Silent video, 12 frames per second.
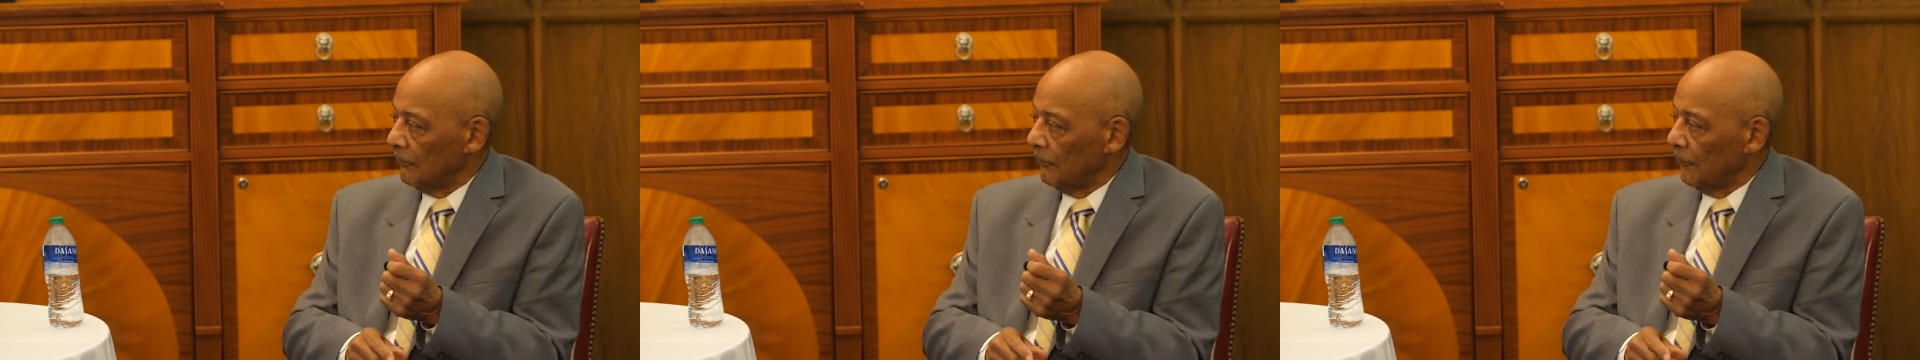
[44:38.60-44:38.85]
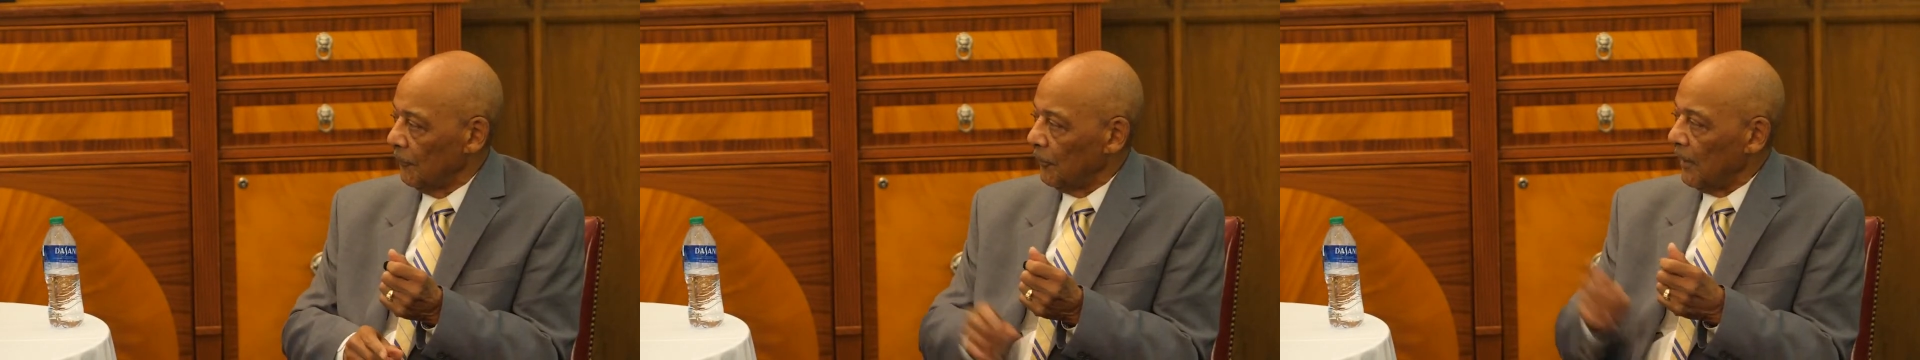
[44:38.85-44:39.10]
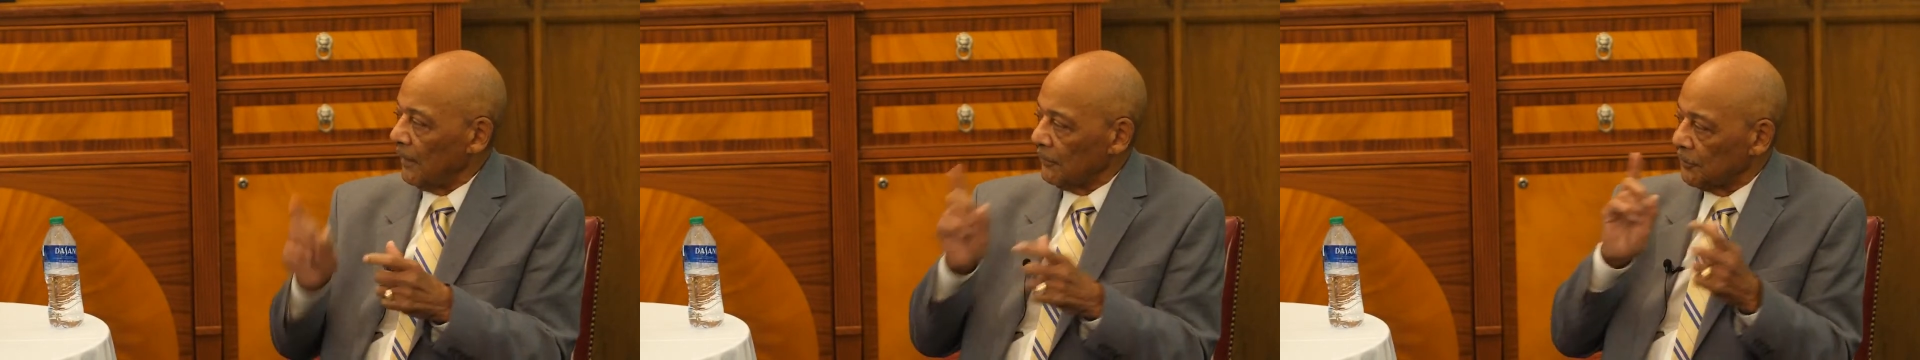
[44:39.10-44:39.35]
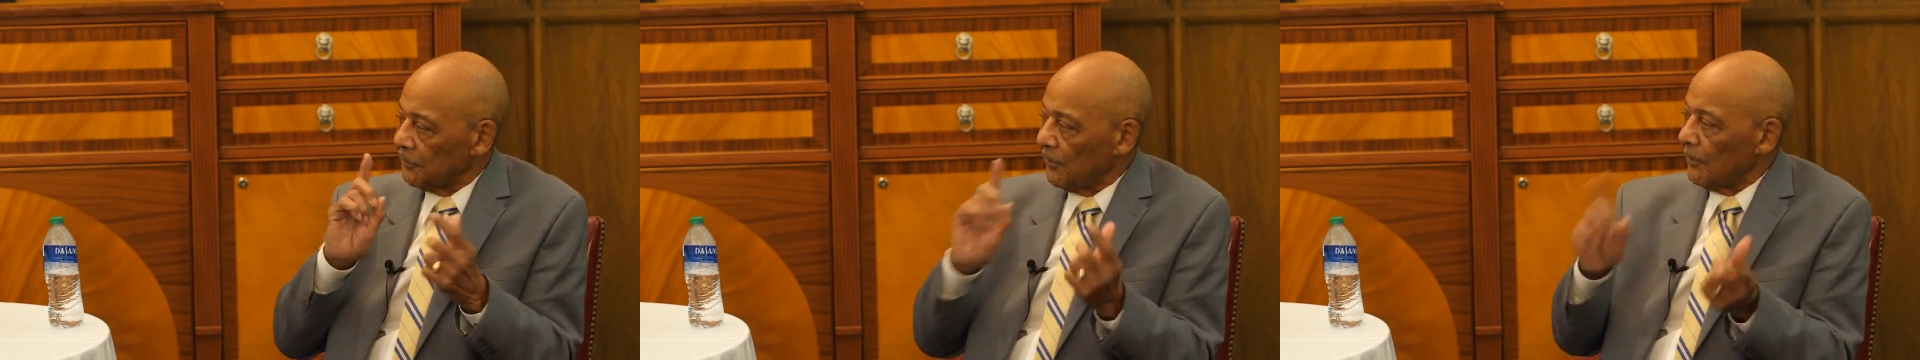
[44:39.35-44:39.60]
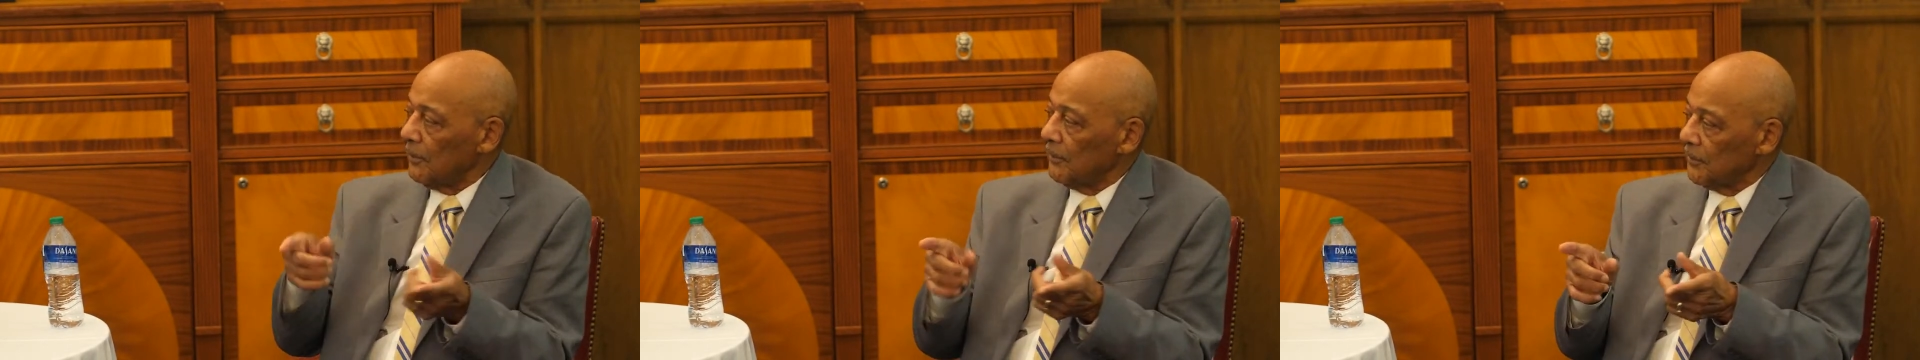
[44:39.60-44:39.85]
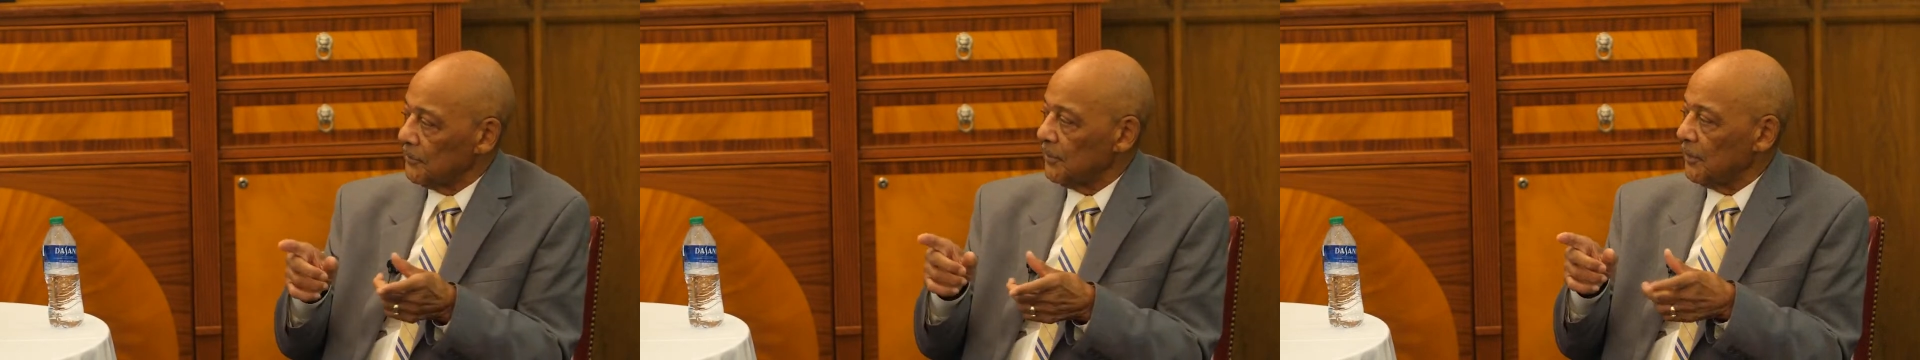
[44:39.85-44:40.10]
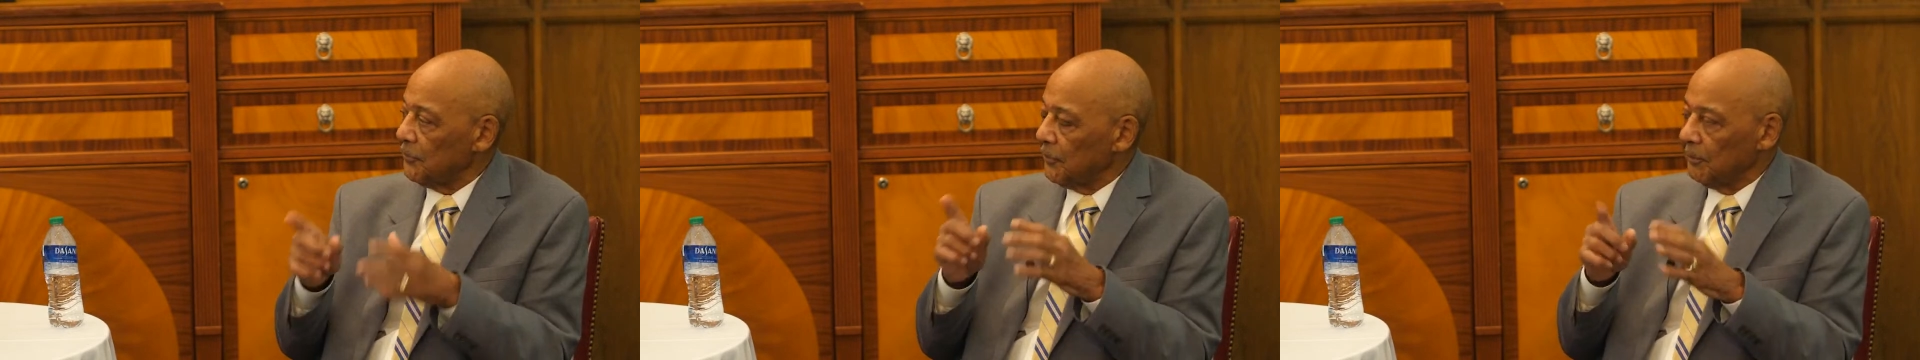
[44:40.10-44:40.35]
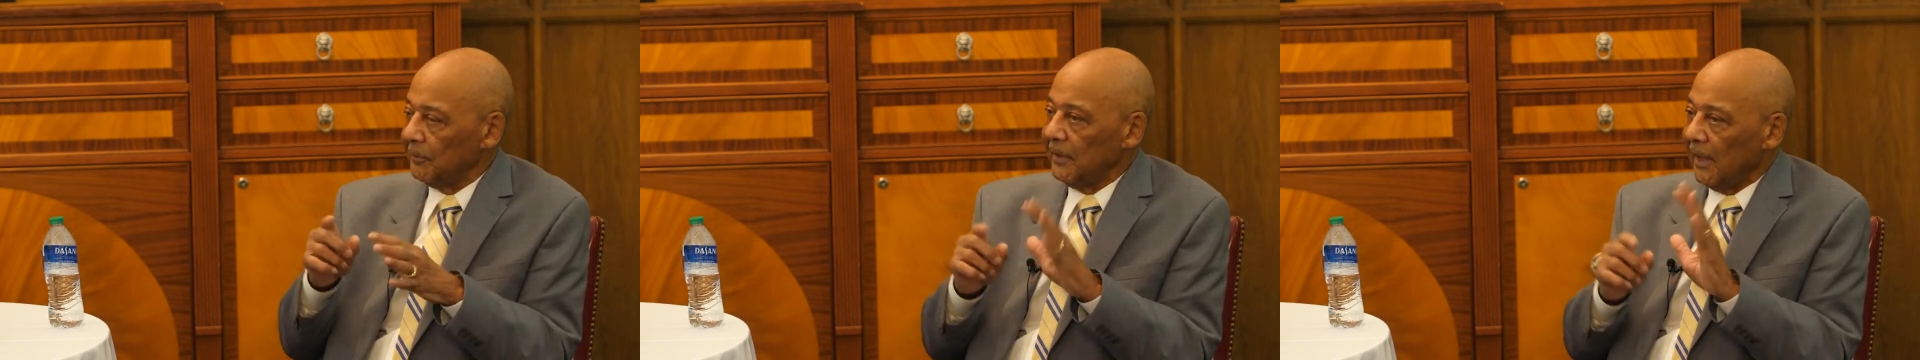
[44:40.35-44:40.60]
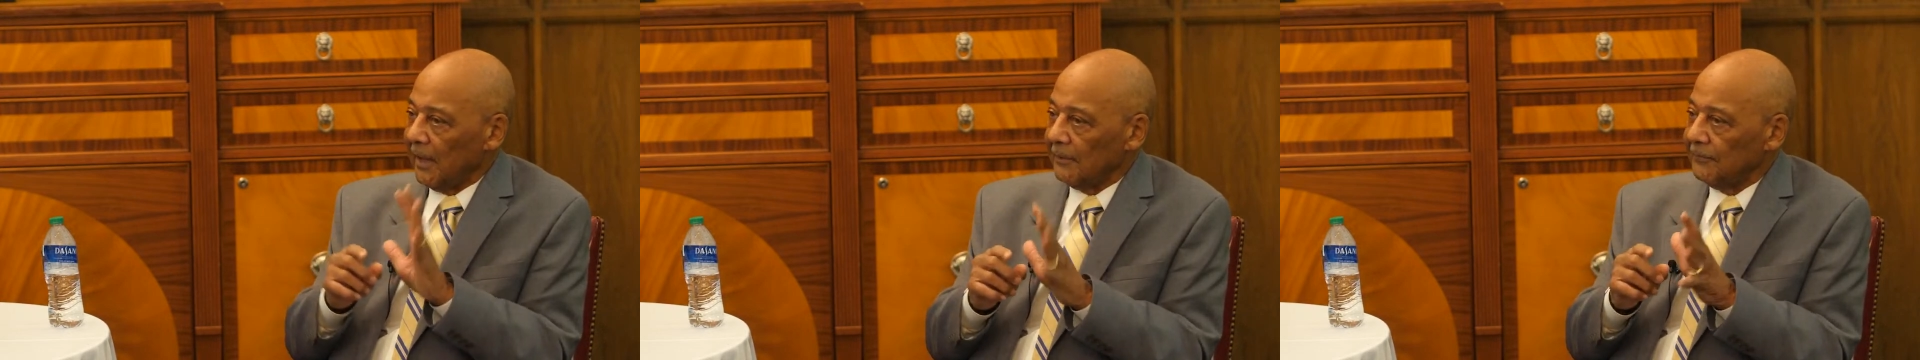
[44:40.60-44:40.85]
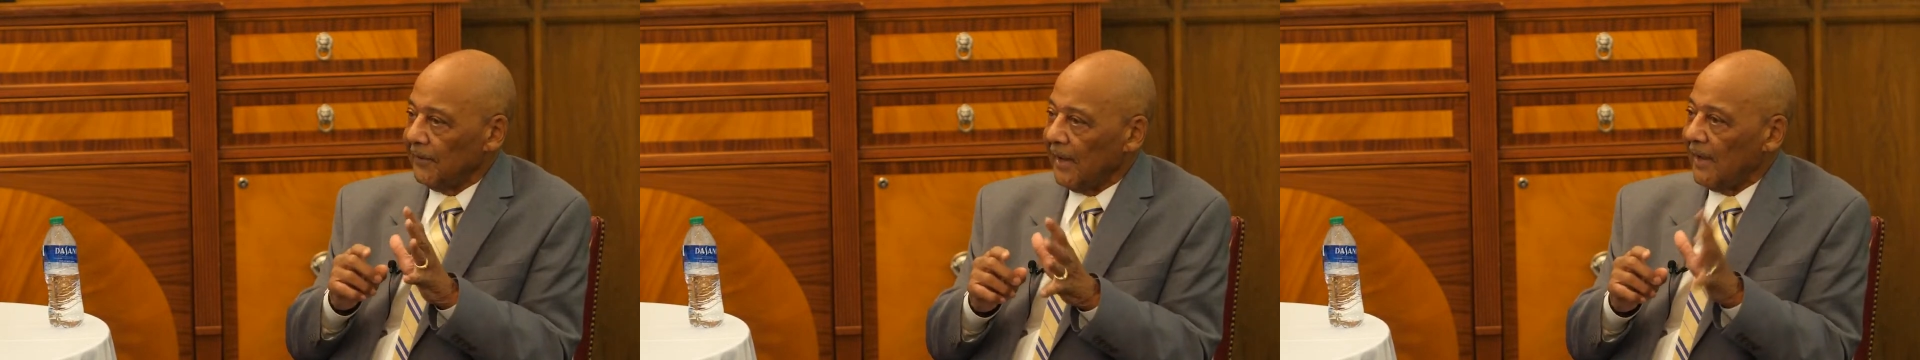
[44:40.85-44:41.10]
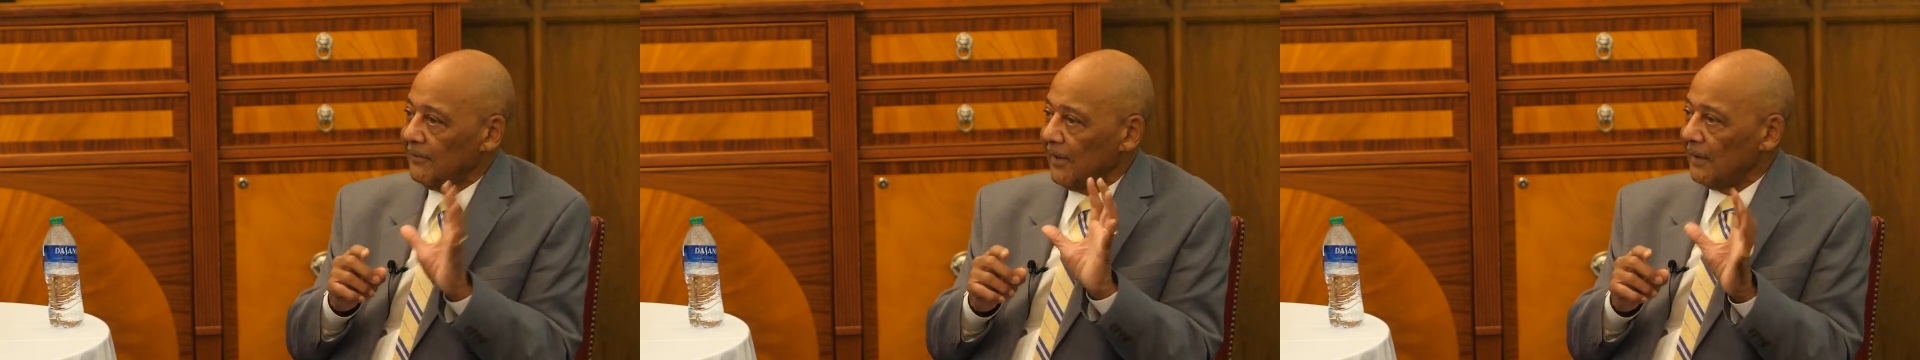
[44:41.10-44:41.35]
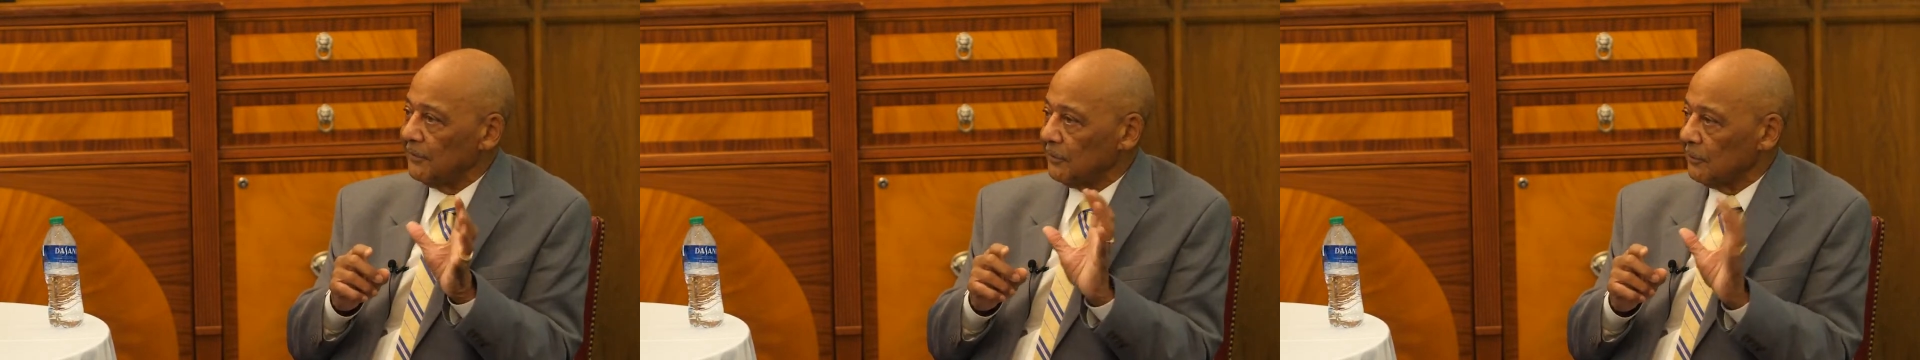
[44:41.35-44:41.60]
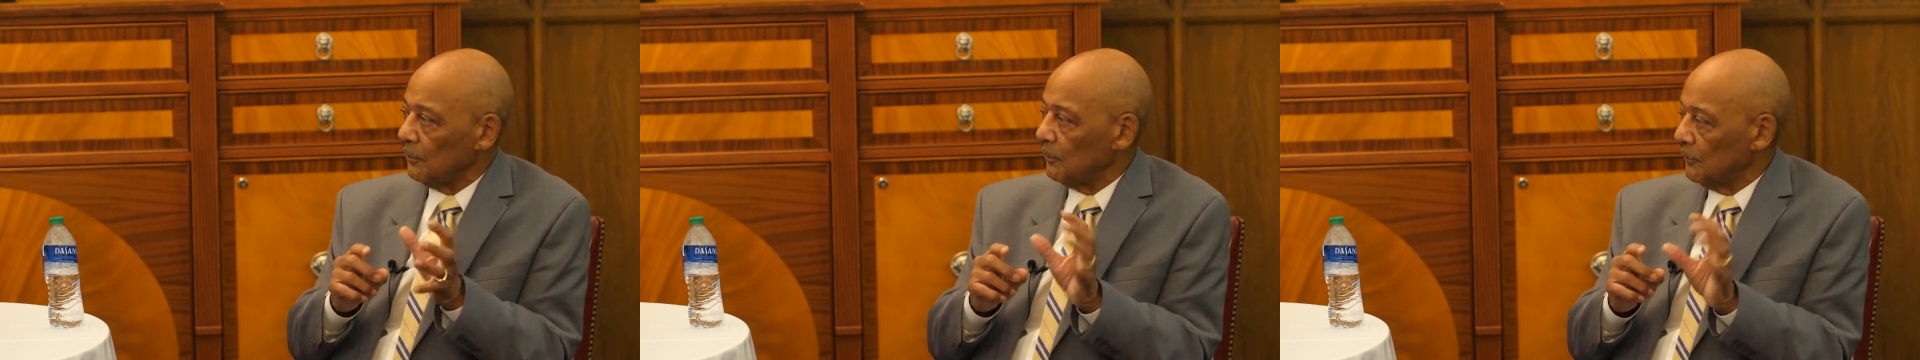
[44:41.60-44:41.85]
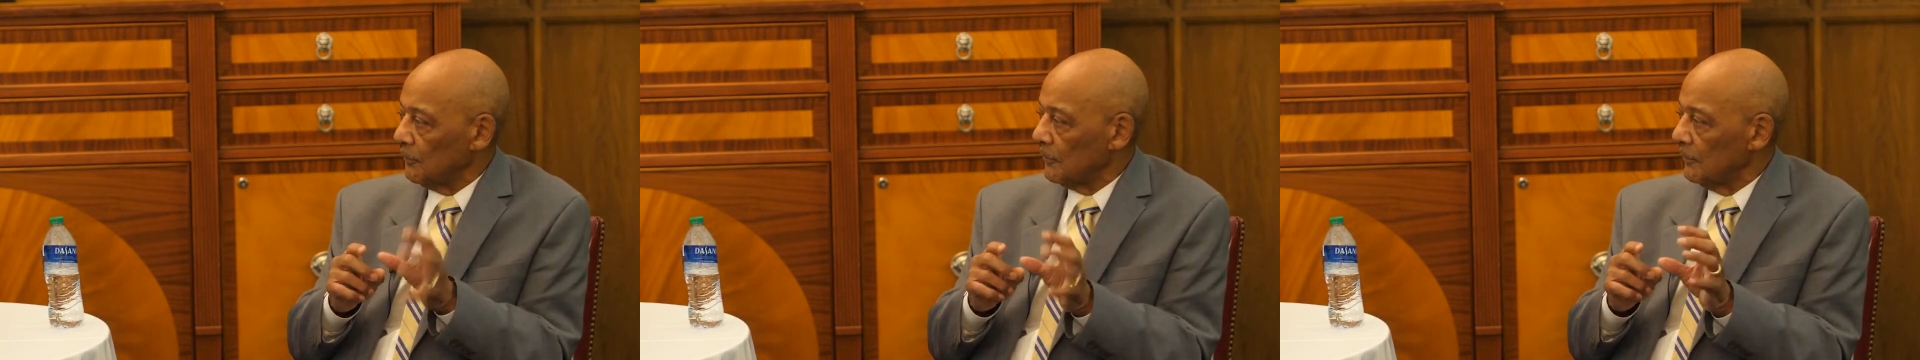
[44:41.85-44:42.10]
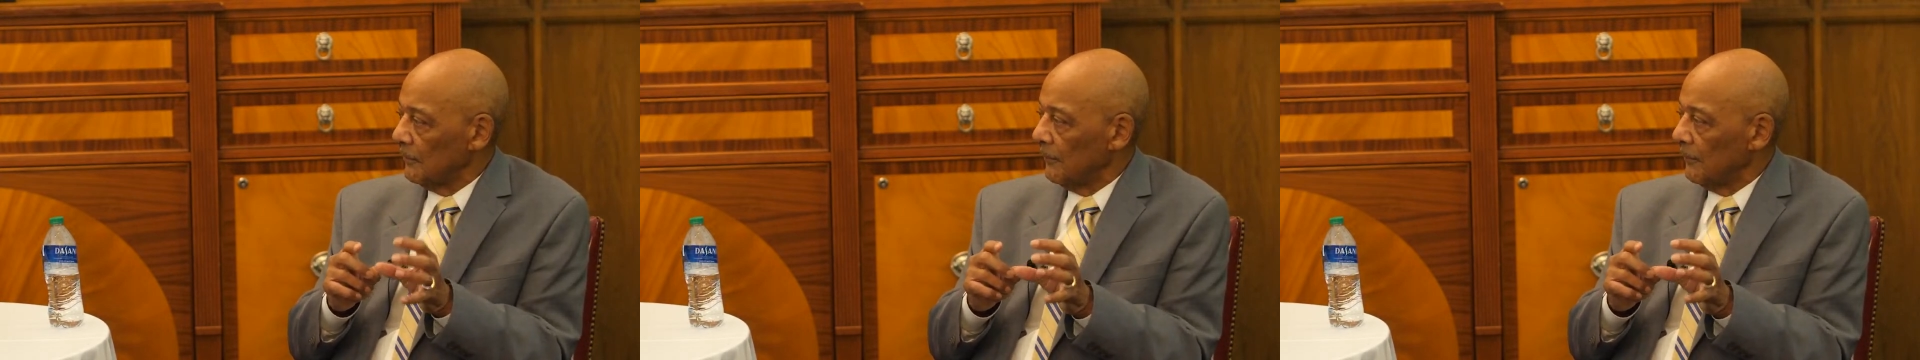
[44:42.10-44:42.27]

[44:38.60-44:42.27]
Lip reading: When at the turn of the century, we had 5 high schools.